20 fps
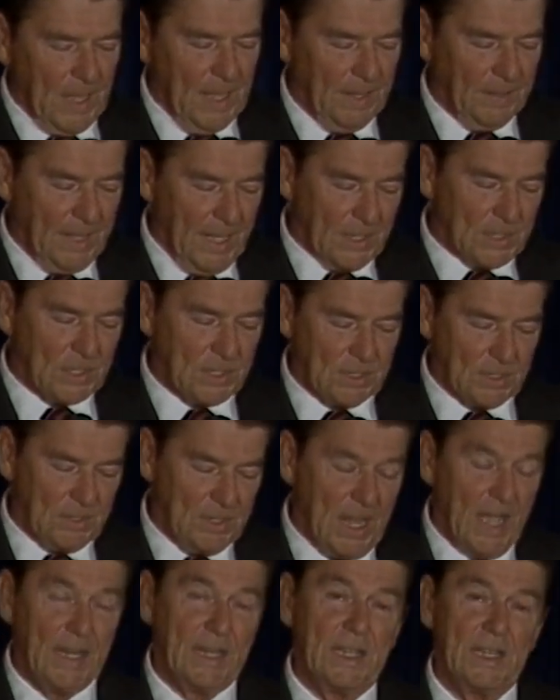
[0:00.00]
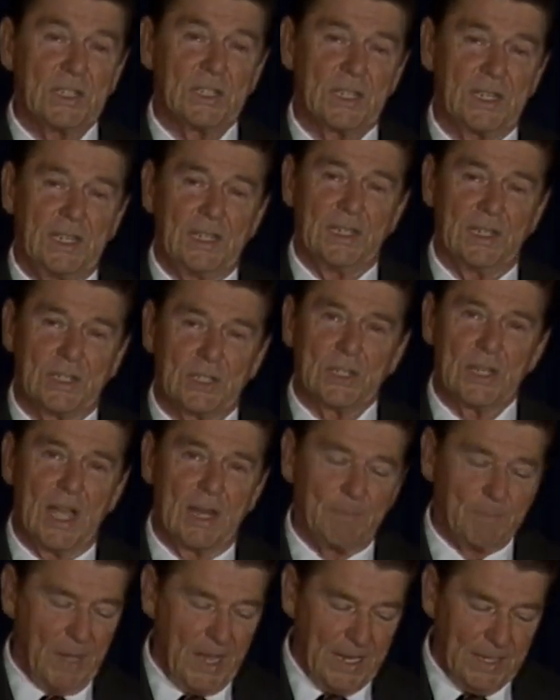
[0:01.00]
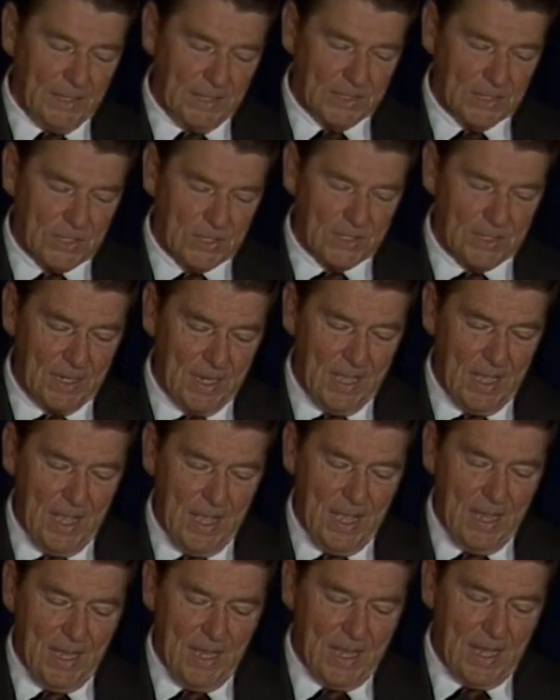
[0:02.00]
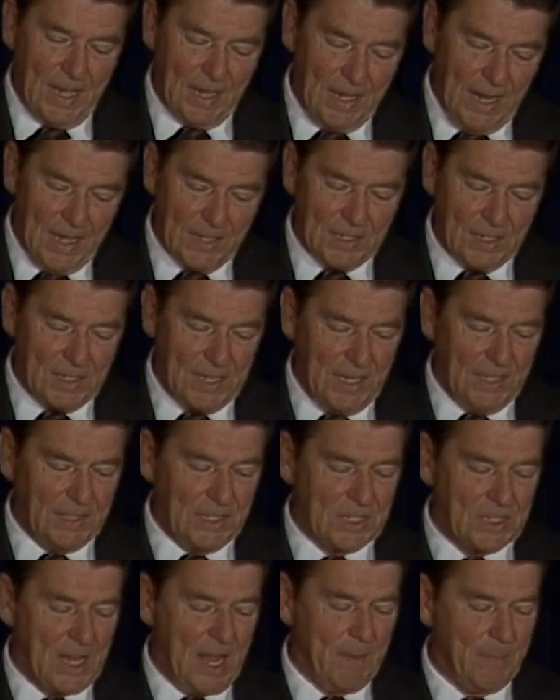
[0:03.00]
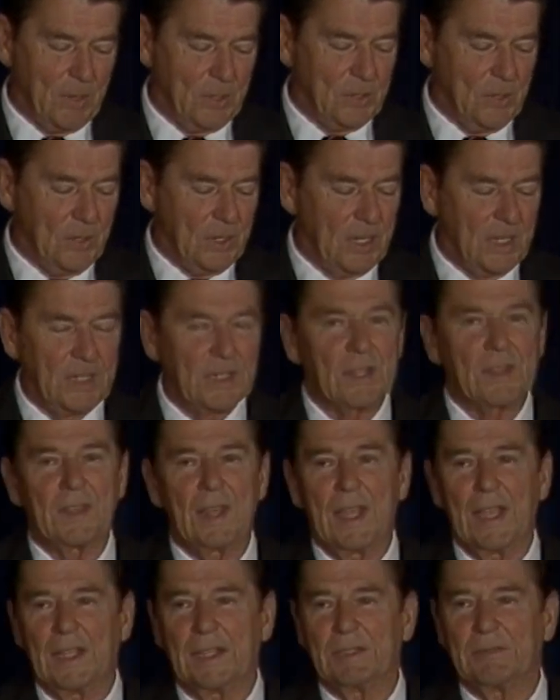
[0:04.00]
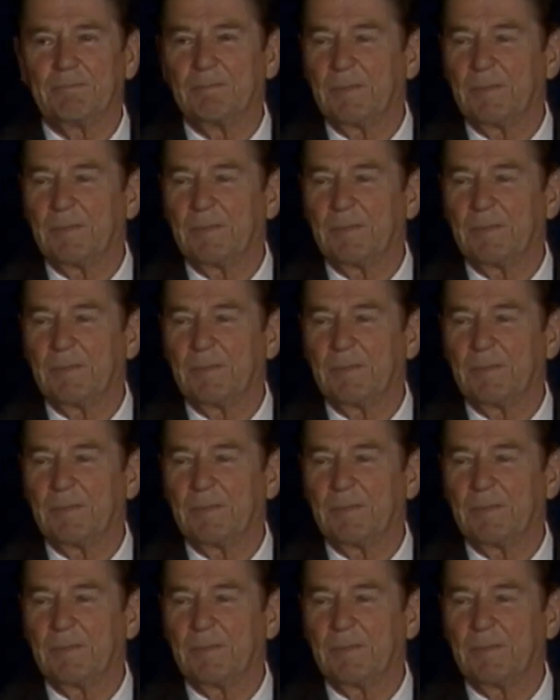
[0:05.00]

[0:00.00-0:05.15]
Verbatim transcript: And that's not easy and it's not painless. I'd like to take this opportunity to thank